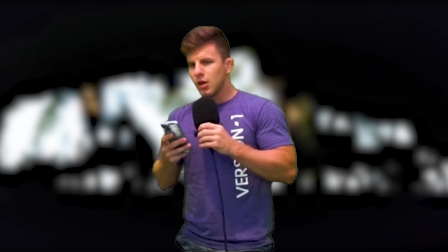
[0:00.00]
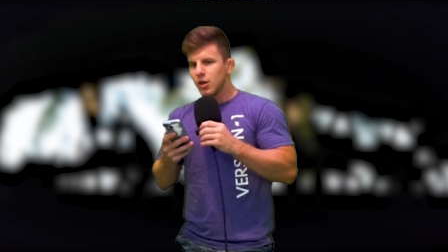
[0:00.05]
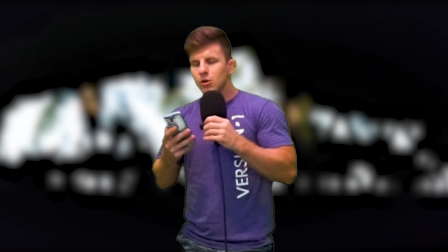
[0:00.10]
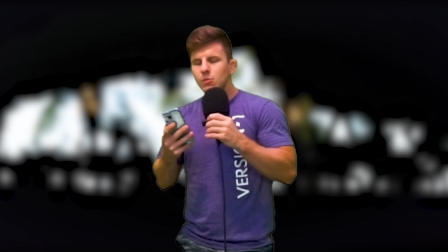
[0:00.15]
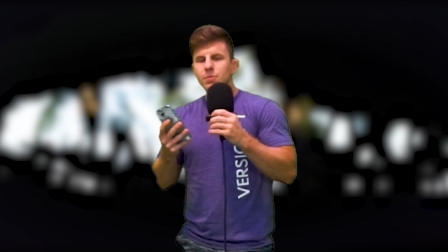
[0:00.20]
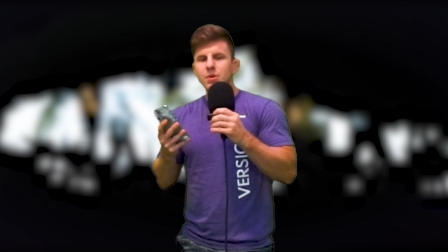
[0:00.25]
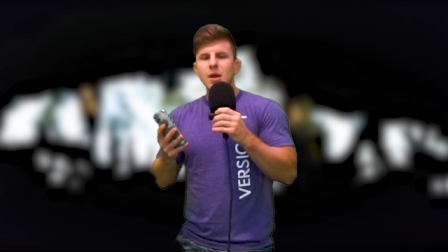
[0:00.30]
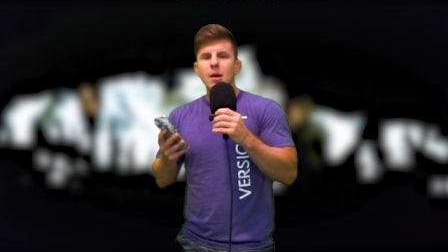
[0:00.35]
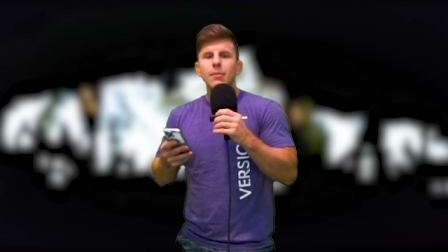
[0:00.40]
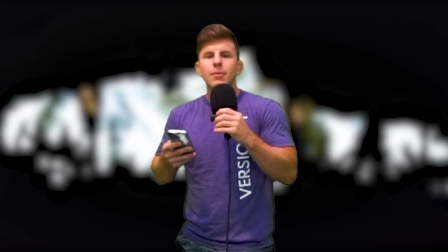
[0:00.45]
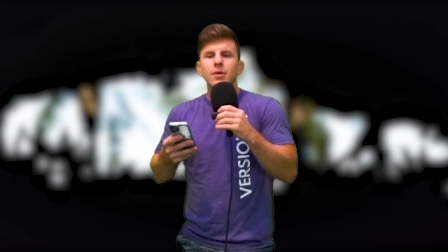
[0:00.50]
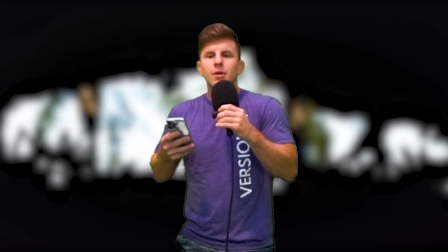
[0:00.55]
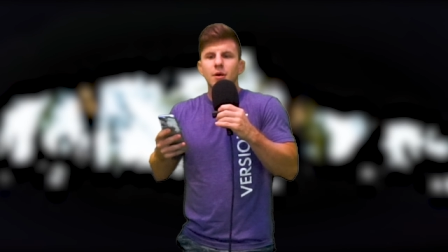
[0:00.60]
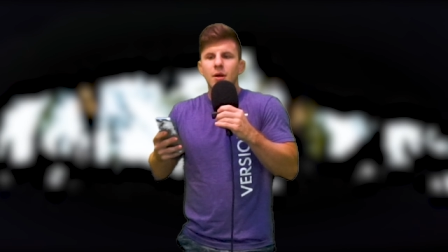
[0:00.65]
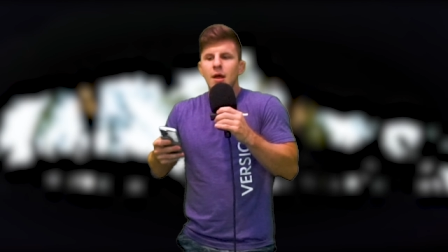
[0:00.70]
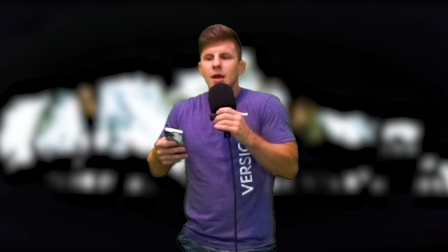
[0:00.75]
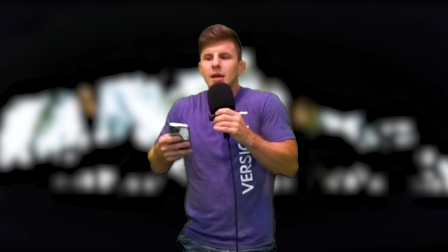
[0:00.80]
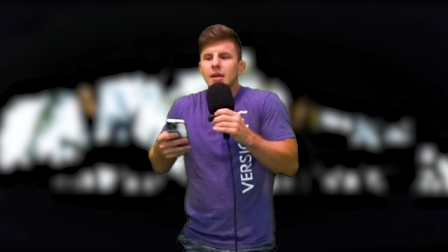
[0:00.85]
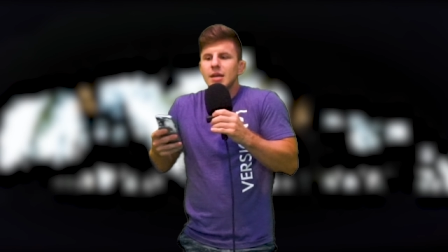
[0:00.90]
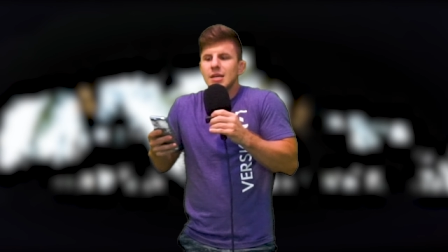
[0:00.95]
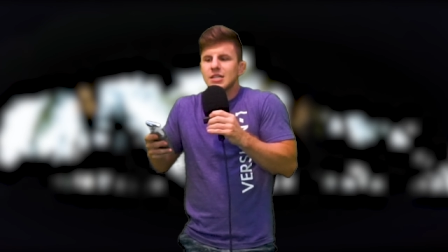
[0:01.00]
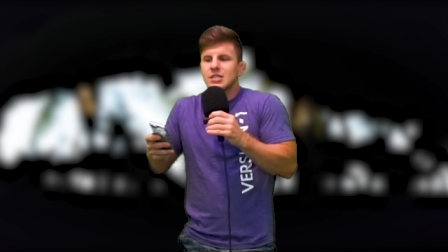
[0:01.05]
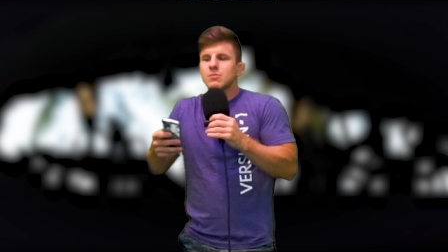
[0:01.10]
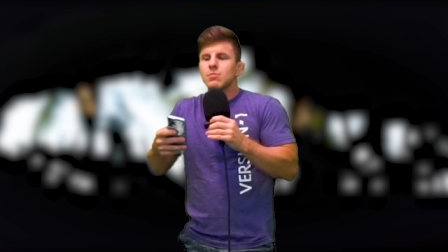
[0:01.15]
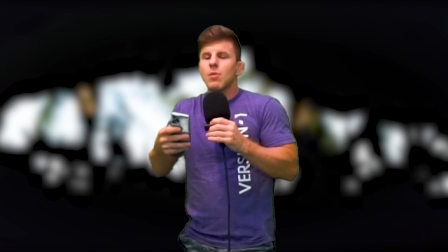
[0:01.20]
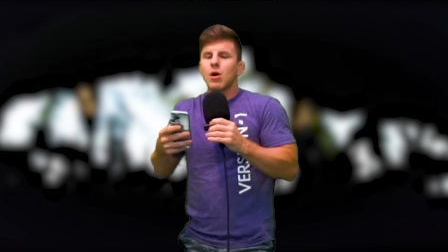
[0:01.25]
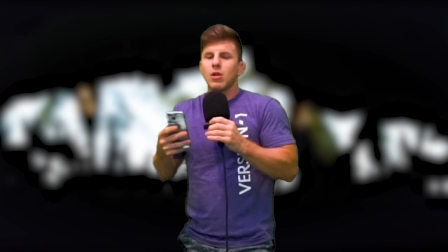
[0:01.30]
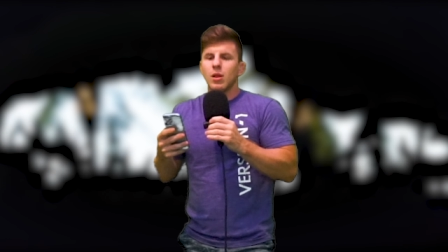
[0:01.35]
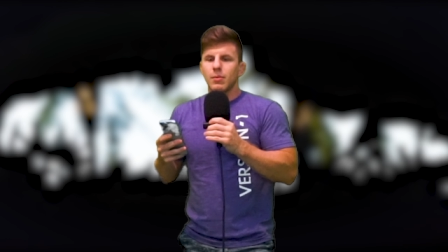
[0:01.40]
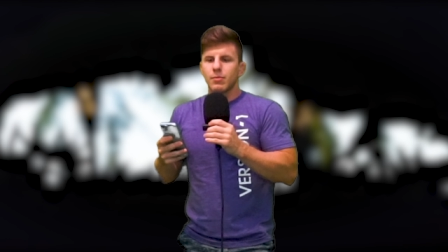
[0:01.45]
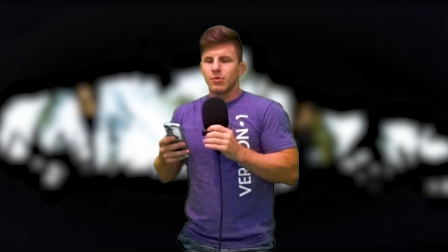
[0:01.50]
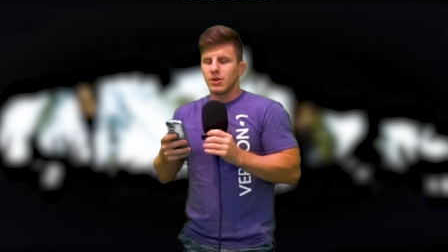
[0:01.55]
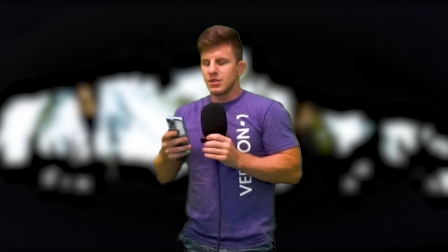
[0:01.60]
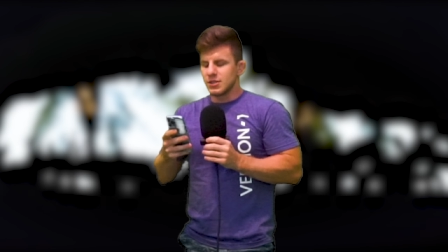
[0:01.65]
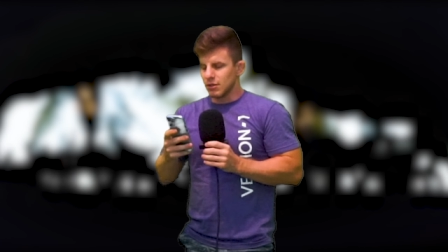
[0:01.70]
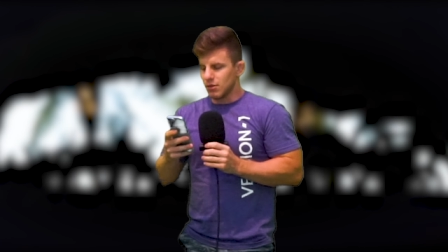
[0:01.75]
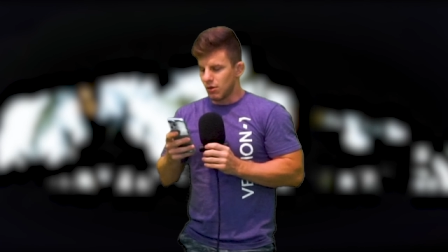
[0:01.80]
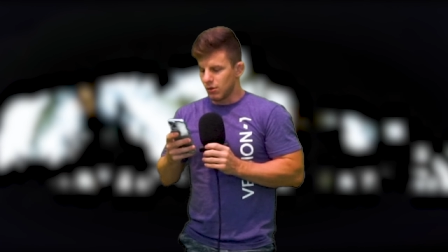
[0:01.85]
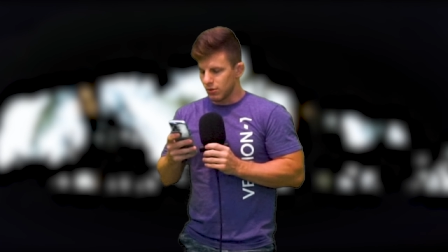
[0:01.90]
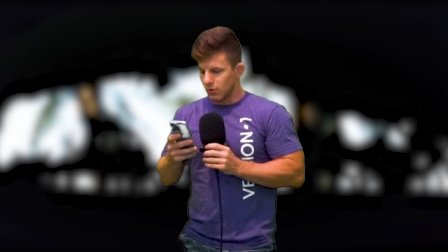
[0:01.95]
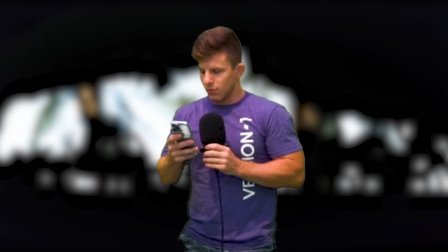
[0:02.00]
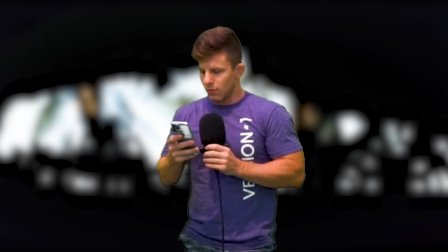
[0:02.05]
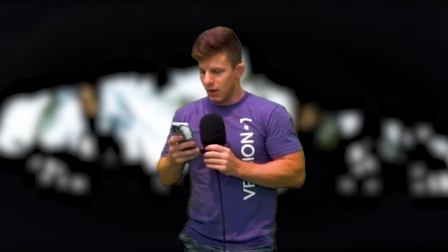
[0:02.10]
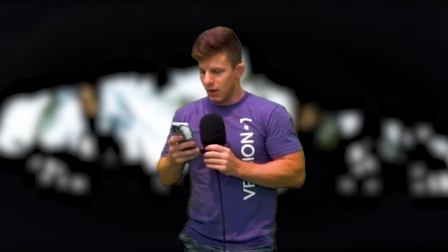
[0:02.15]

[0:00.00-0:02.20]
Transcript: you'll be able to get small upgrades along the